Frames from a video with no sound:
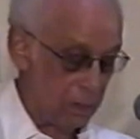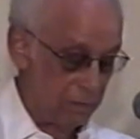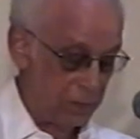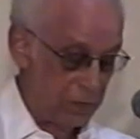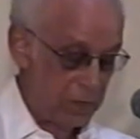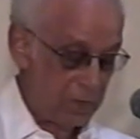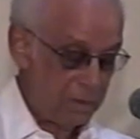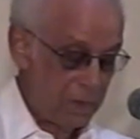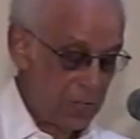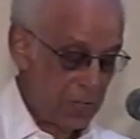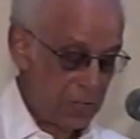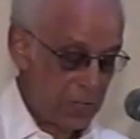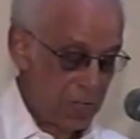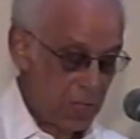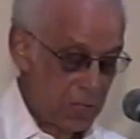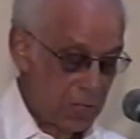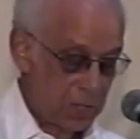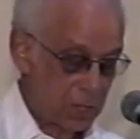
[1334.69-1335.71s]
of
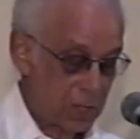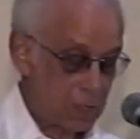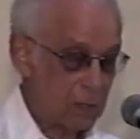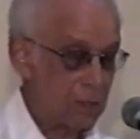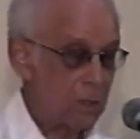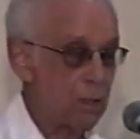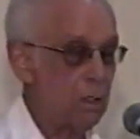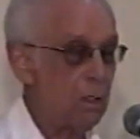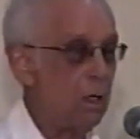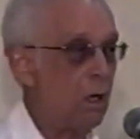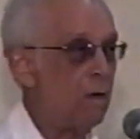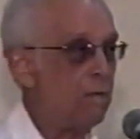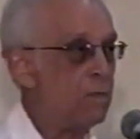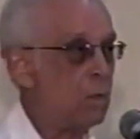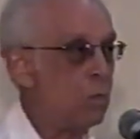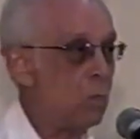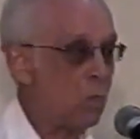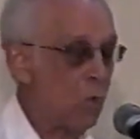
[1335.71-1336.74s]
civilization,
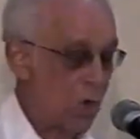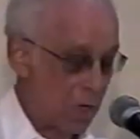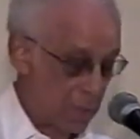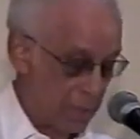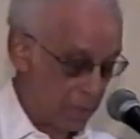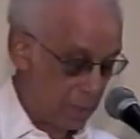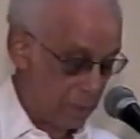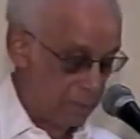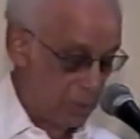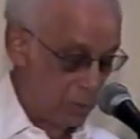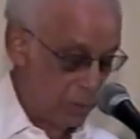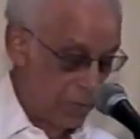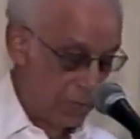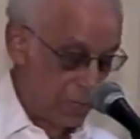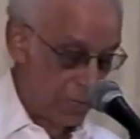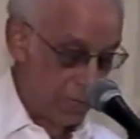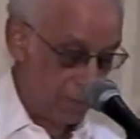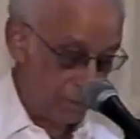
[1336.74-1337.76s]
of the world
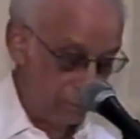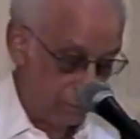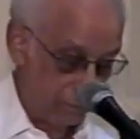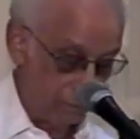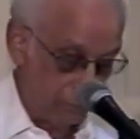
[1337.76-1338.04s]
community,